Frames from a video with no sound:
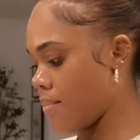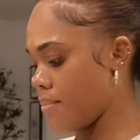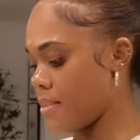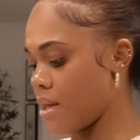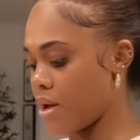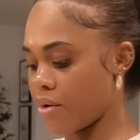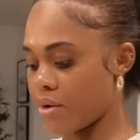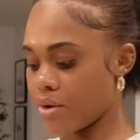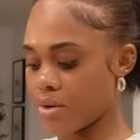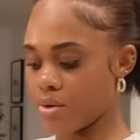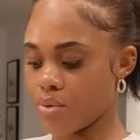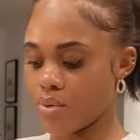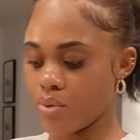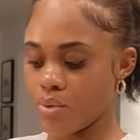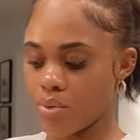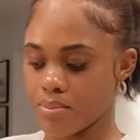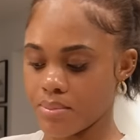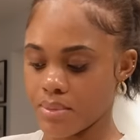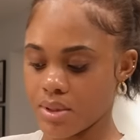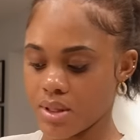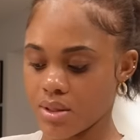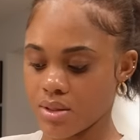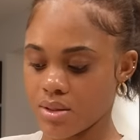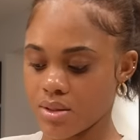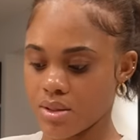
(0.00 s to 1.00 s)
I'm not going to
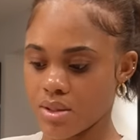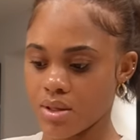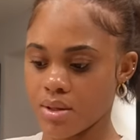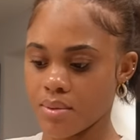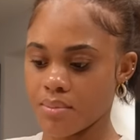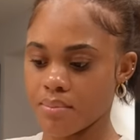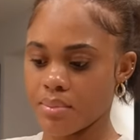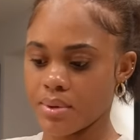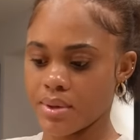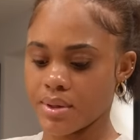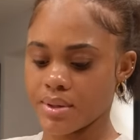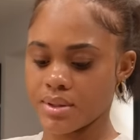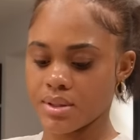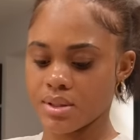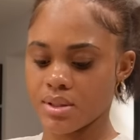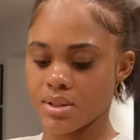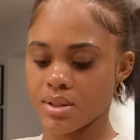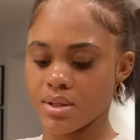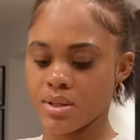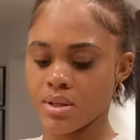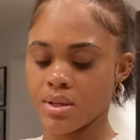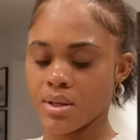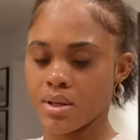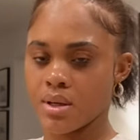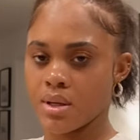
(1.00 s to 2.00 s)
open it, but
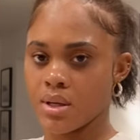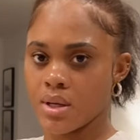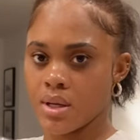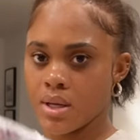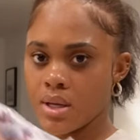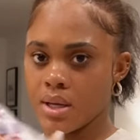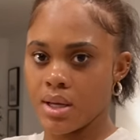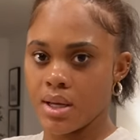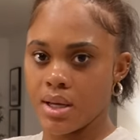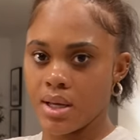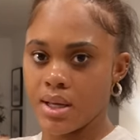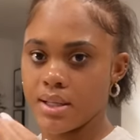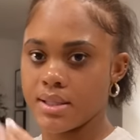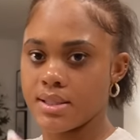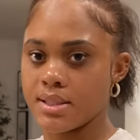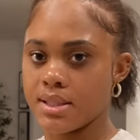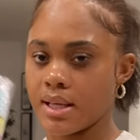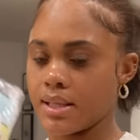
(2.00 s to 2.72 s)
Mom,